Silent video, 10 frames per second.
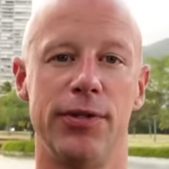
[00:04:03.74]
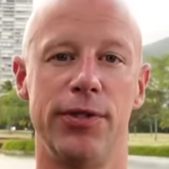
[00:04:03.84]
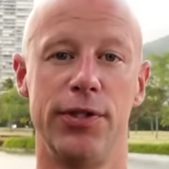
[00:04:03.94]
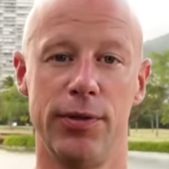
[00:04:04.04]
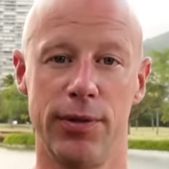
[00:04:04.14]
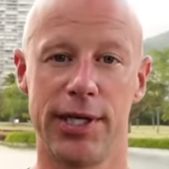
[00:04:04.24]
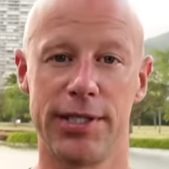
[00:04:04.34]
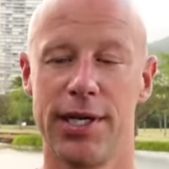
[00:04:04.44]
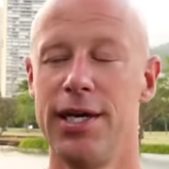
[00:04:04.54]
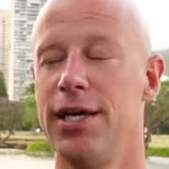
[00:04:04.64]
to do
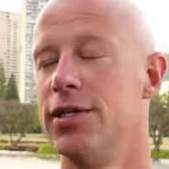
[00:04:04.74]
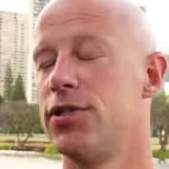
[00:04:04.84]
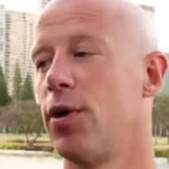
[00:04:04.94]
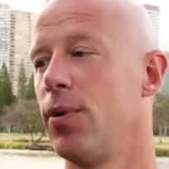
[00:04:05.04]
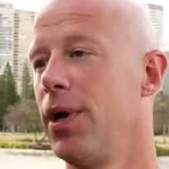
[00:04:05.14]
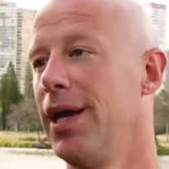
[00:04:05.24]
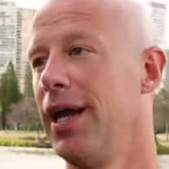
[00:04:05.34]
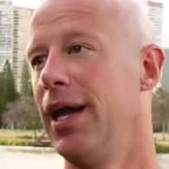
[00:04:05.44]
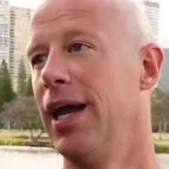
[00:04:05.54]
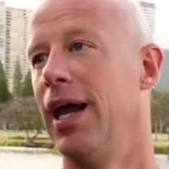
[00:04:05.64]
this? So
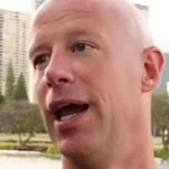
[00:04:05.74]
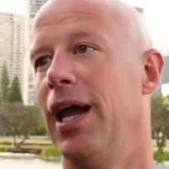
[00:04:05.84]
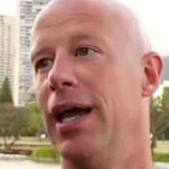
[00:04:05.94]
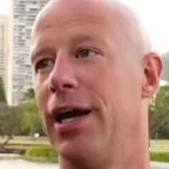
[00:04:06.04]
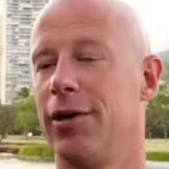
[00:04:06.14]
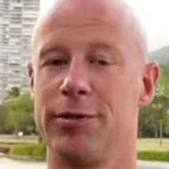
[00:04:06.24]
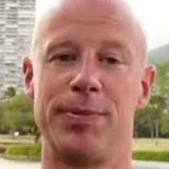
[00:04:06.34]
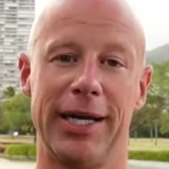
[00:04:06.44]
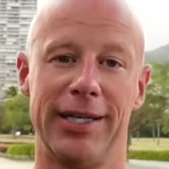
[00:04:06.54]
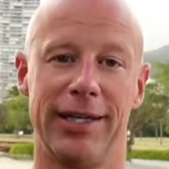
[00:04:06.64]
it all comes
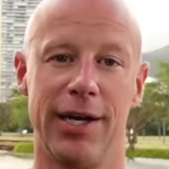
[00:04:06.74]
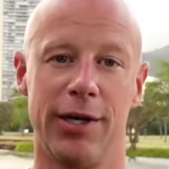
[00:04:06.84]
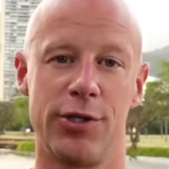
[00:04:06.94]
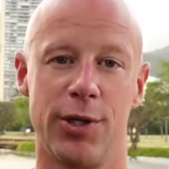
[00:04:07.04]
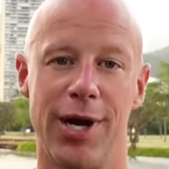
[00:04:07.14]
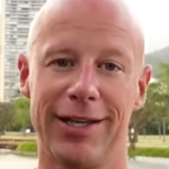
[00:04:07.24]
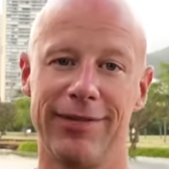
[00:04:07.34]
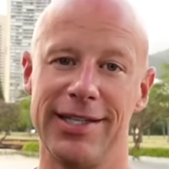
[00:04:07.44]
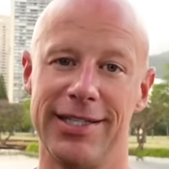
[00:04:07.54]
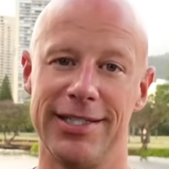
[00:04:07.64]
back to the Gun Control Act of
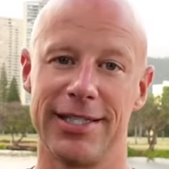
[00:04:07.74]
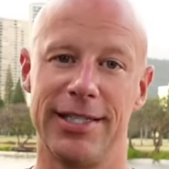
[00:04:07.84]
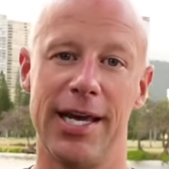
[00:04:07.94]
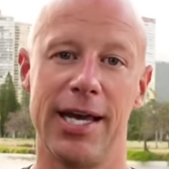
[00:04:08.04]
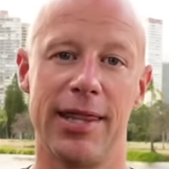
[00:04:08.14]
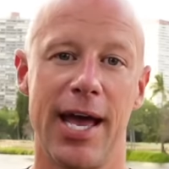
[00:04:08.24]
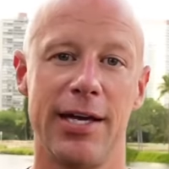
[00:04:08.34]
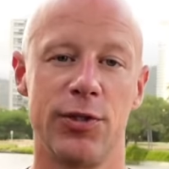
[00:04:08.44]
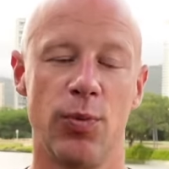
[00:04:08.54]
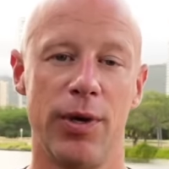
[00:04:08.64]
1968. That
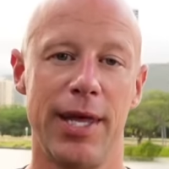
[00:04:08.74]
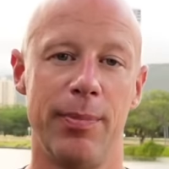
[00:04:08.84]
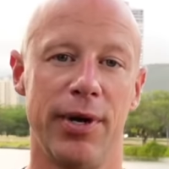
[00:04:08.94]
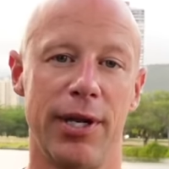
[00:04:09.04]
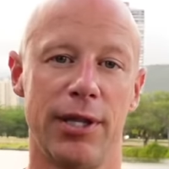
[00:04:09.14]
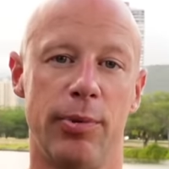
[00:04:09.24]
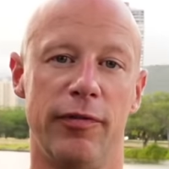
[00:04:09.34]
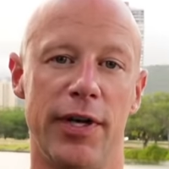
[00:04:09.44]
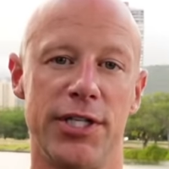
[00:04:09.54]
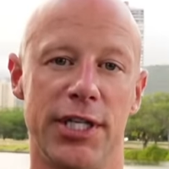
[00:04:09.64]
is when they put in the
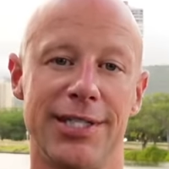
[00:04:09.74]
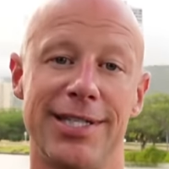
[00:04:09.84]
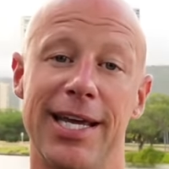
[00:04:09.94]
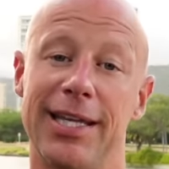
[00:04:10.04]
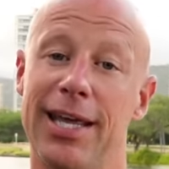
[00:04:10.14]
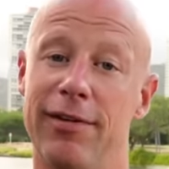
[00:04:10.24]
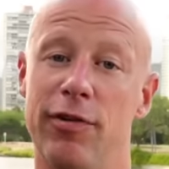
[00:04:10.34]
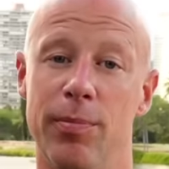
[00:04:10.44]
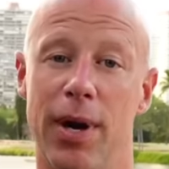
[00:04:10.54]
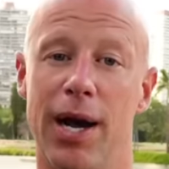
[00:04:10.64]
provision saying that if
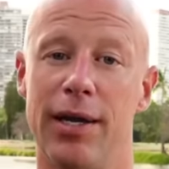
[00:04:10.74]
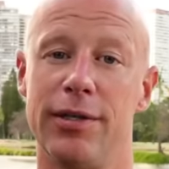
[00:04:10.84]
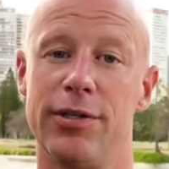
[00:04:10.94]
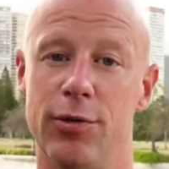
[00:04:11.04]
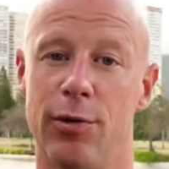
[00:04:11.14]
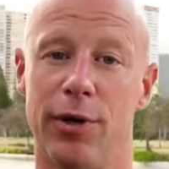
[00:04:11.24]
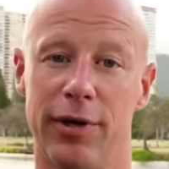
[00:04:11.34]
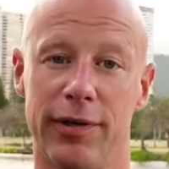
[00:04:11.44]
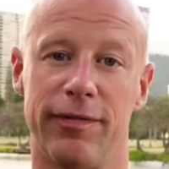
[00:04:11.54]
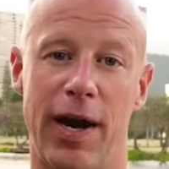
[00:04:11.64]
you bought two or
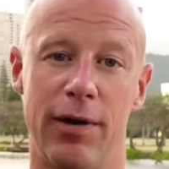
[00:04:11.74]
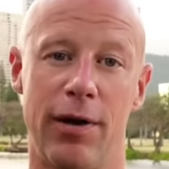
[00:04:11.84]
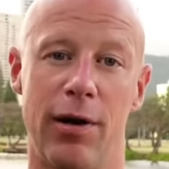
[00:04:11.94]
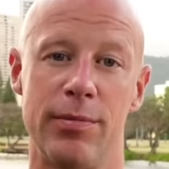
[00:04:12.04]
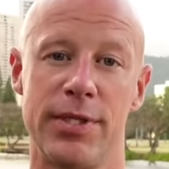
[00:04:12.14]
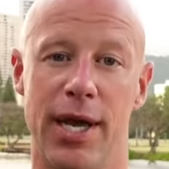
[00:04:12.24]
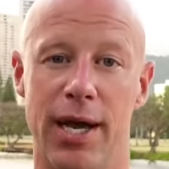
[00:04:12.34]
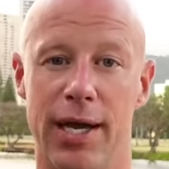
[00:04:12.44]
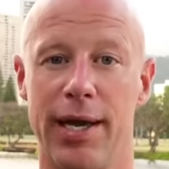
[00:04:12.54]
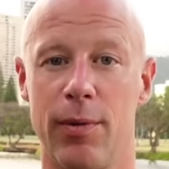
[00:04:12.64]
more firearms
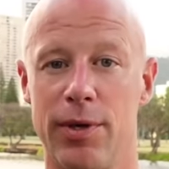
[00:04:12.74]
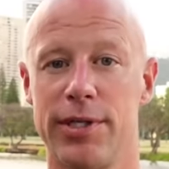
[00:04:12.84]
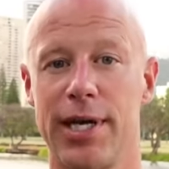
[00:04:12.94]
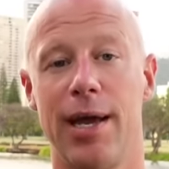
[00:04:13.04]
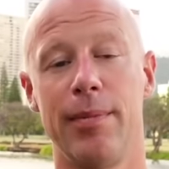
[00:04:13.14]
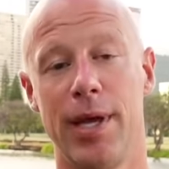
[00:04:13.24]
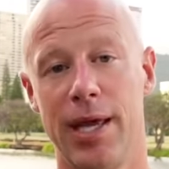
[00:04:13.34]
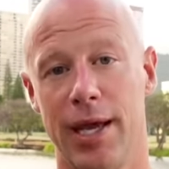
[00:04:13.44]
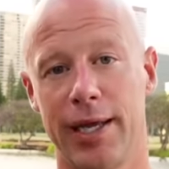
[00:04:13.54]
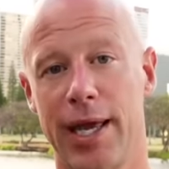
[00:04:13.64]
uh, at one time,
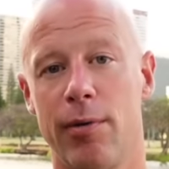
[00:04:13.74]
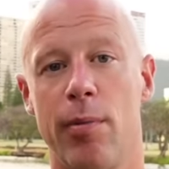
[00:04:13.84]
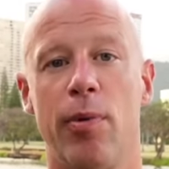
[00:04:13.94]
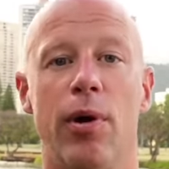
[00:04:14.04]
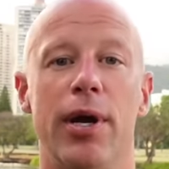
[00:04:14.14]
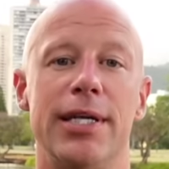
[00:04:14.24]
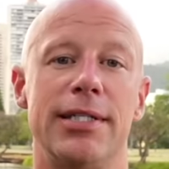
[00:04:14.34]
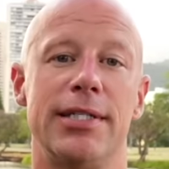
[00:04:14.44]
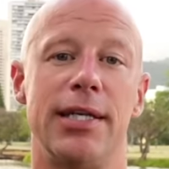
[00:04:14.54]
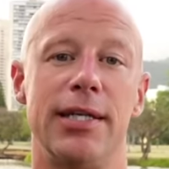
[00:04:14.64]
Again, a report is
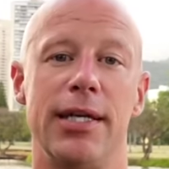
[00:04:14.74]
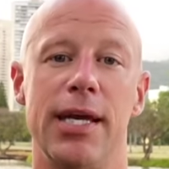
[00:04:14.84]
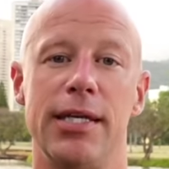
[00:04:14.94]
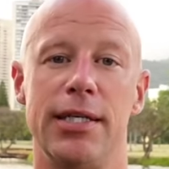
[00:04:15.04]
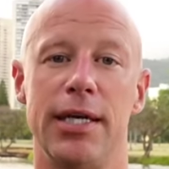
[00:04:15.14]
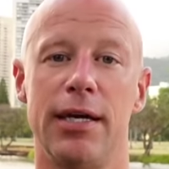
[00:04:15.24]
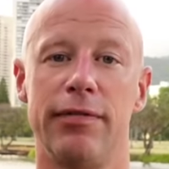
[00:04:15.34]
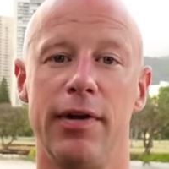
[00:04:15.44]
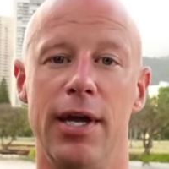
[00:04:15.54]
sent to the ATF